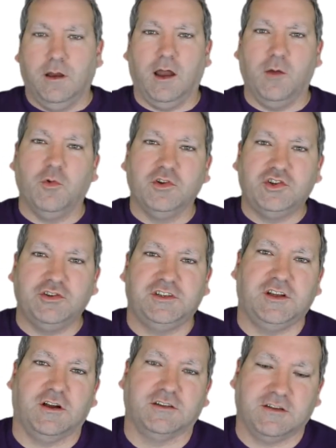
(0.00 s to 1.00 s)
And once you
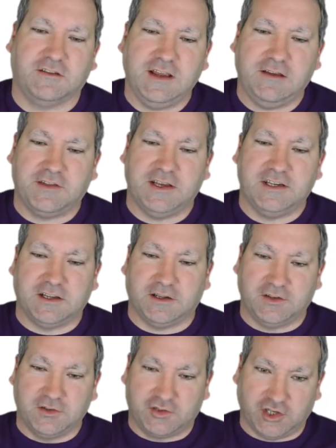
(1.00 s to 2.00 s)
start to think of these
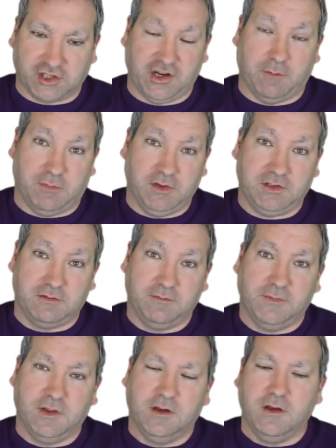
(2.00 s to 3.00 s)
as just numbers,
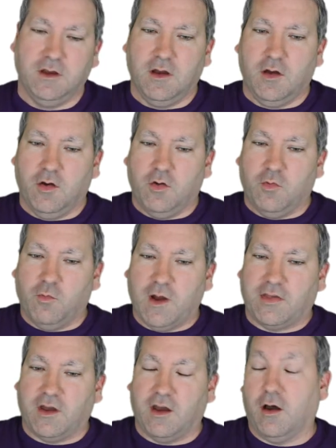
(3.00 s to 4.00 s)

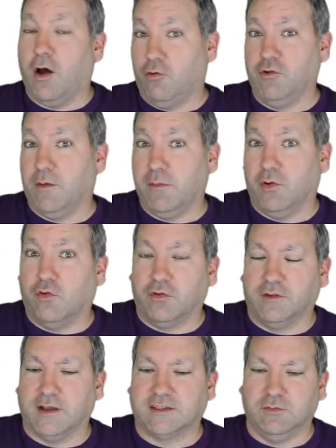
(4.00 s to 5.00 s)
whether a whole number or
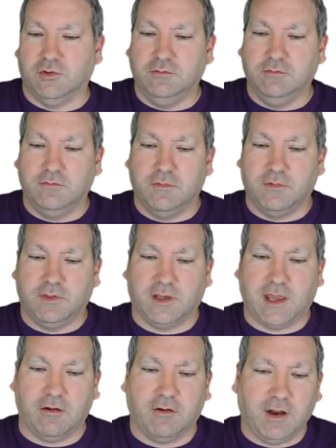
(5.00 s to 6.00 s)
a decimal, the
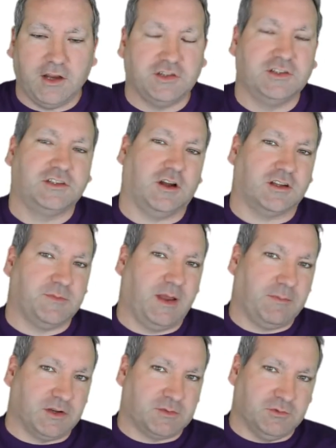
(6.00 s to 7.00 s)
calculations start to
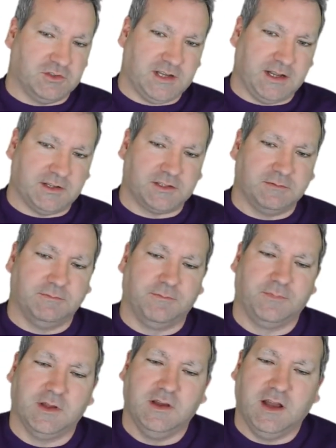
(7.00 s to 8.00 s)
make much more sense.
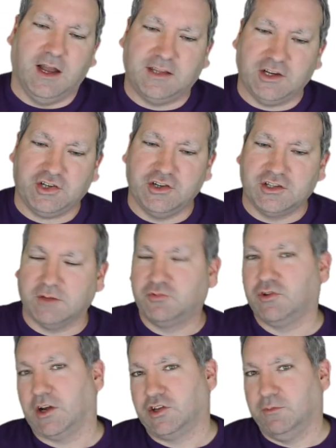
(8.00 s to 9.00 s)
Addition and
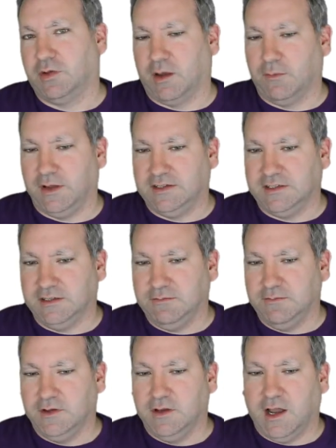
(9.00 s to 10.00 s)
subtraction become
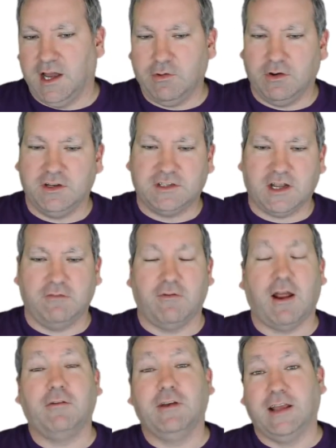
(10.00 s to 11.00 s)
easier, and you understand
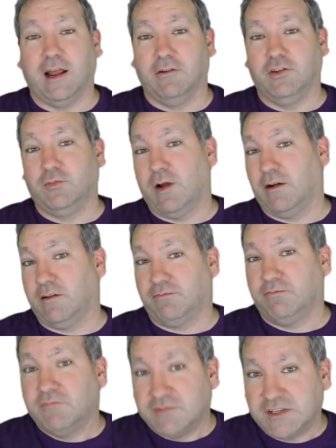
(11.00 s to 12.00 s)
rounding errors where a
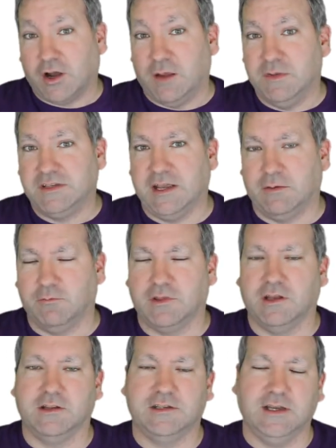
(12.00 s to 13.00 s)
time is hidden
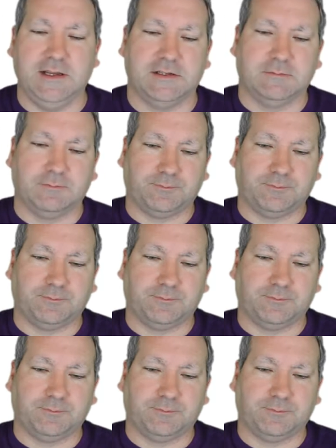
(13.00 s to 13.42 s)
within a date.